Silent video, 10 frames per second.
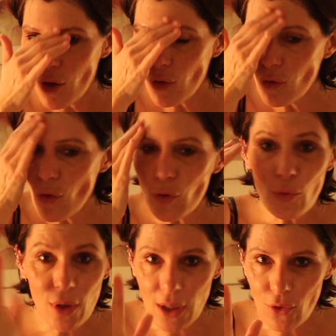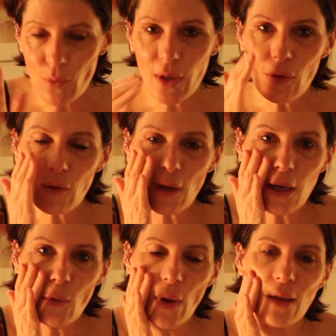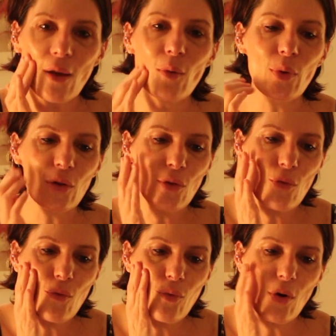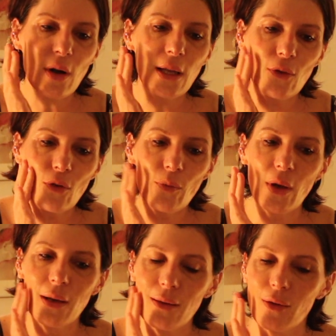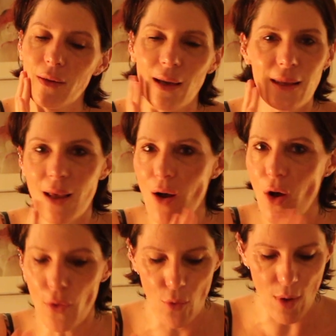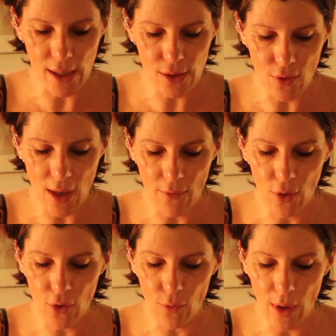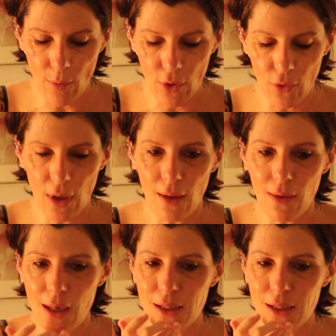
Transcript: You don't want it to be totally wet, but you want it to be a little tacky. Otherwise, you're never going to be able to get the